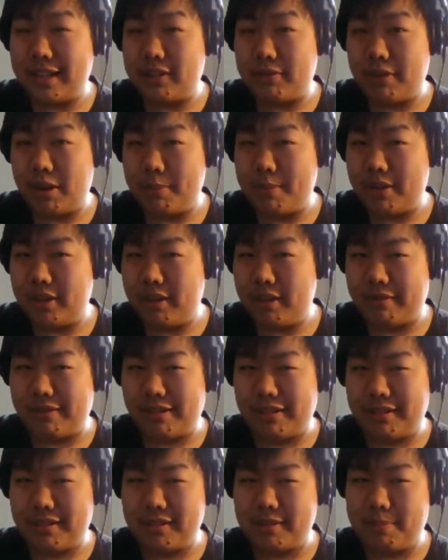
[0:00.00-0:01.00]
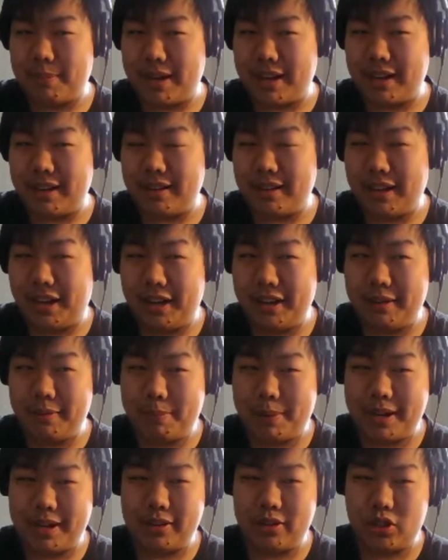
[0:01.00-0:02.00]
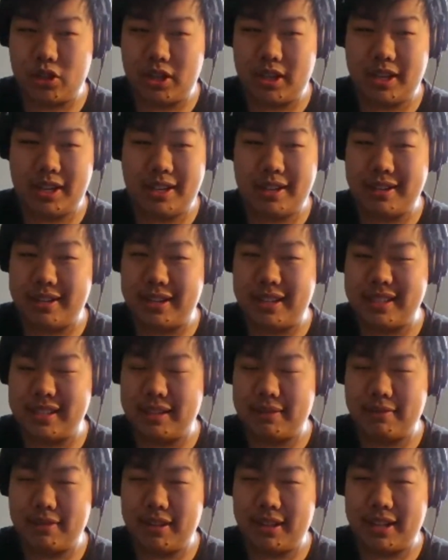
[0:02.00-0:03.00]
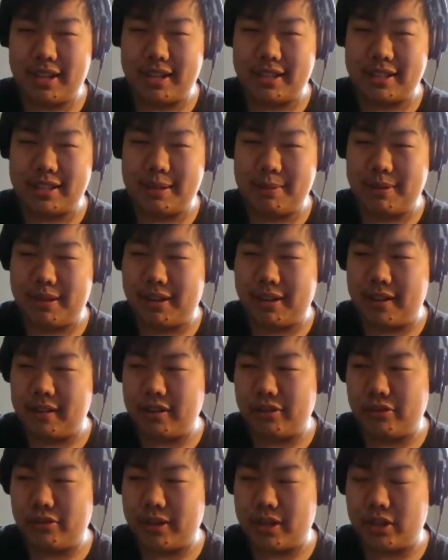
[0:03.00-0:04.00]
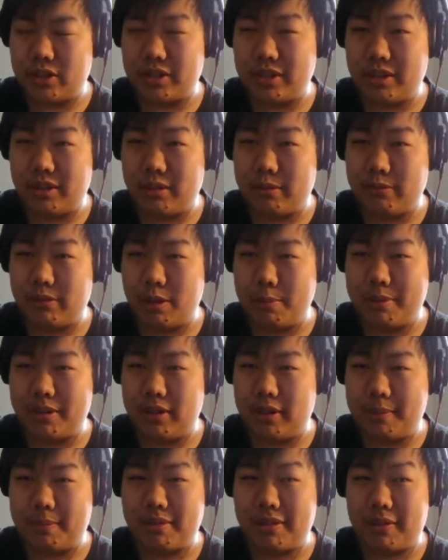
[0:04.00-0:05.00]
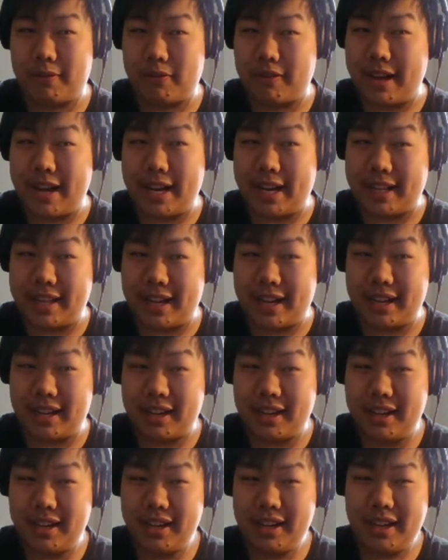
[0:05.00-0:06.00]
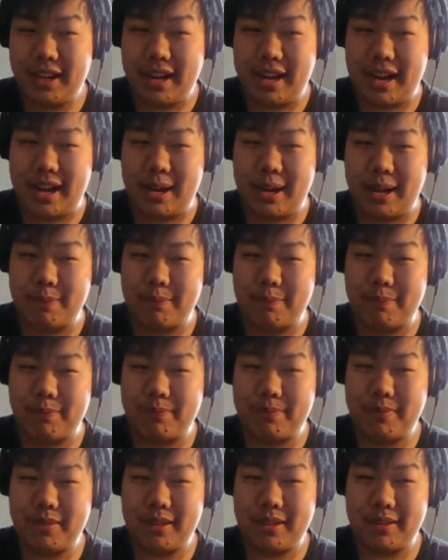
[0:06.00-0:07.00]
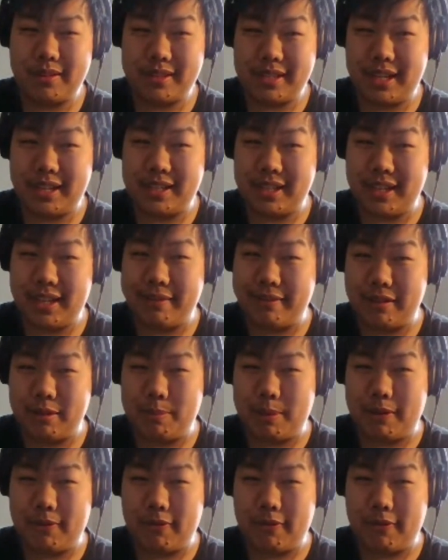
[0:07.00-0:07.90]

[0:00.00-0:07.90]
no, that's Roman numerals, but uh, but G isn't really a, t- a traditional Roman numeral for anything. Um, C D Except